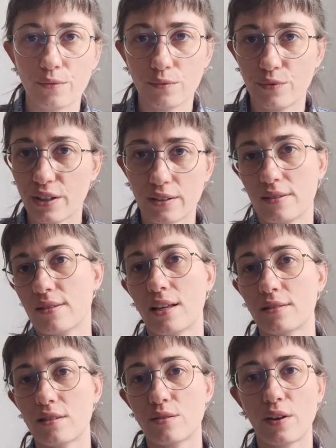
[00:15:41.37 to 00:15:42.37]
very
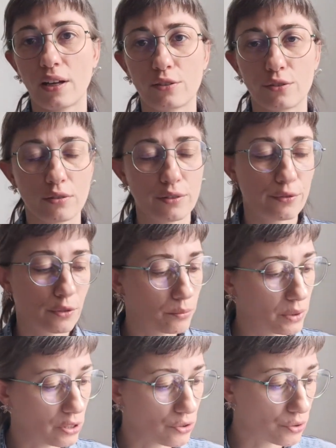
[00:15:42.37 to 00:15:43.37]
satisfactory for
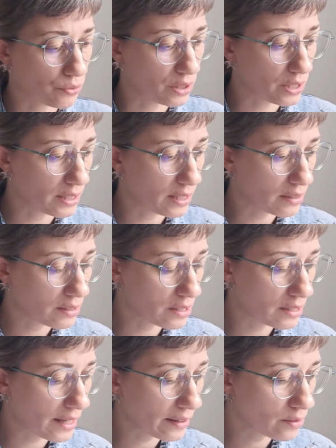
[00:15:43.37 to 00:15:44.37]
me to read it.
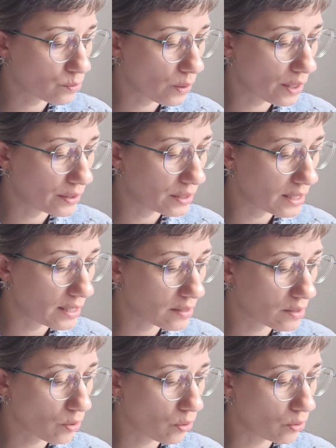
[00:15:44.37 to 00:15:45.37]
Next one
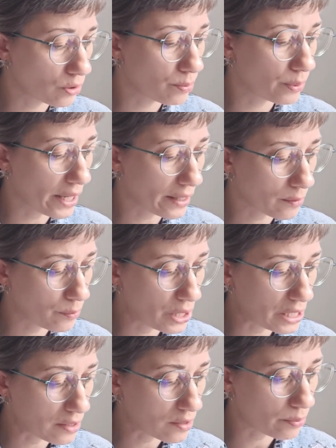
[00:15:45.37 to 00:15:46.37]
is called Black
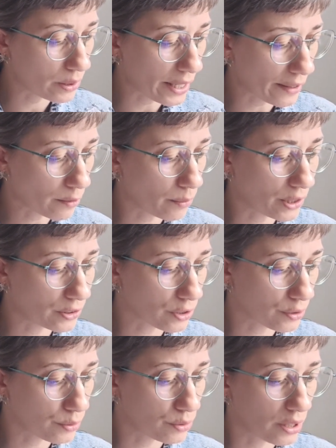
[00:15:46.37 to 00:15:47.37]
Pete, Black
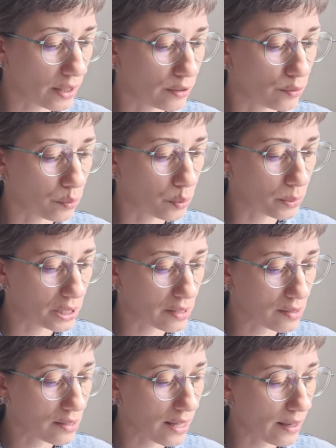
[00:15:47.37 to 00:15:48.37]
Motherhood and
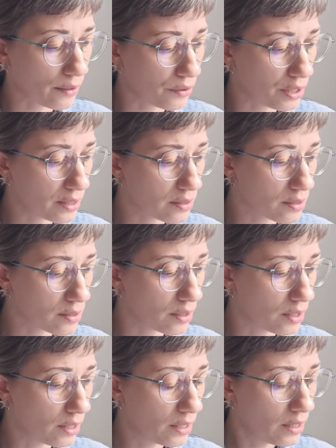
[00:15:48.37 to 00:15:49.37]
Womanist Ethics
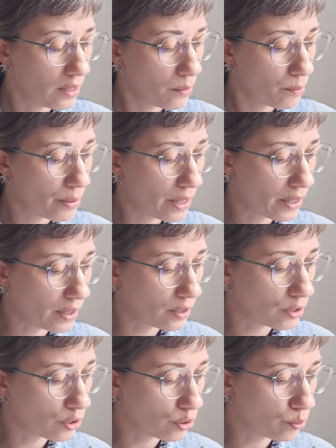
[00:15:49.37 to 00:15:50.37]

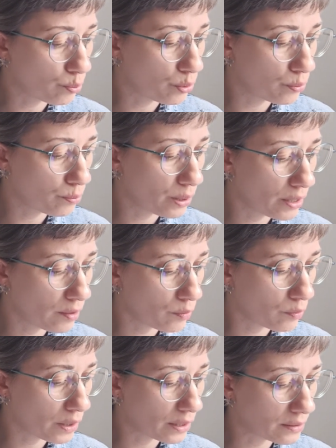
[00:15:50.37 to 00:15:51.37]
by Lubumbe
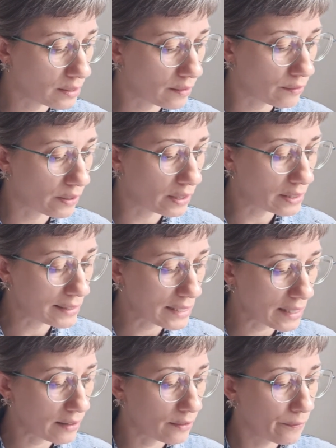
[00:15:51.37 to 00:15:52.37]

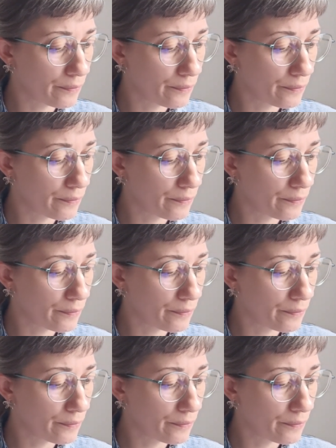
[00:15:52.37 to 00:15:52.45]
Wandevelde.